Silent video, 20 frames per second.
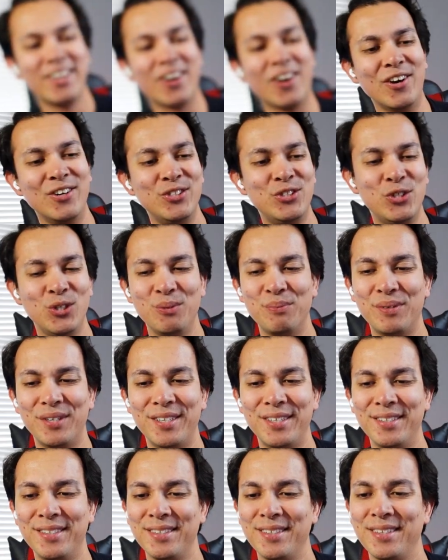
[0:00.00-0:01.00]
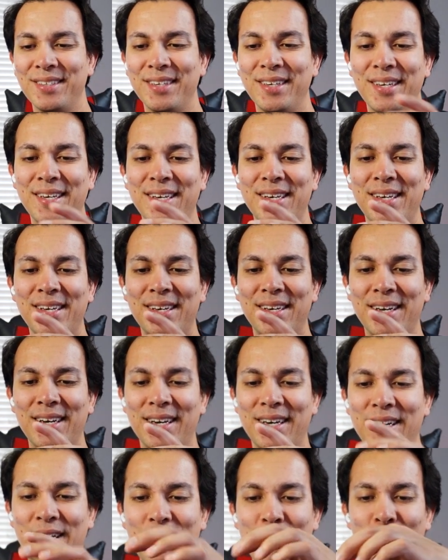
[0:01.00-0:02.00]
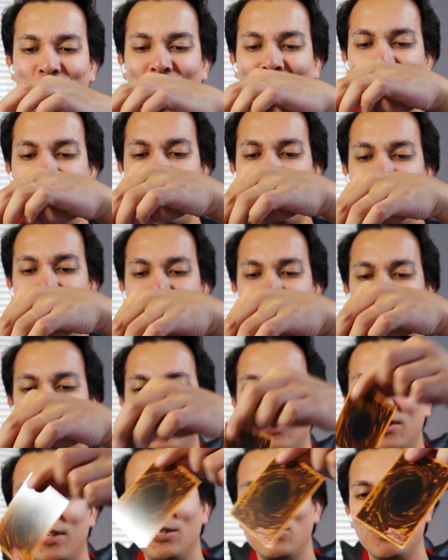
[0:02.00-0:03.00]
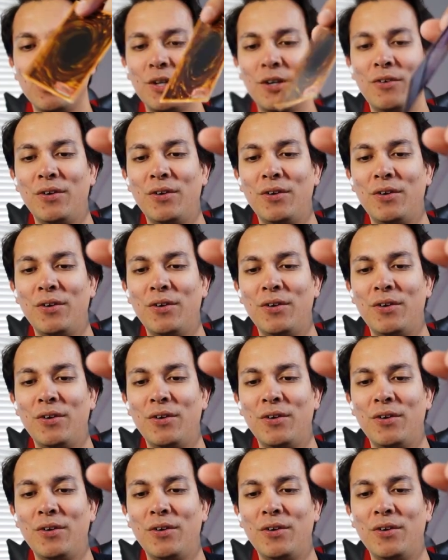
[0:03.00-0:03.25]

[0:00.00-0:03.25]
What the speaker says: Card Trooper. April Happiness, we saw this one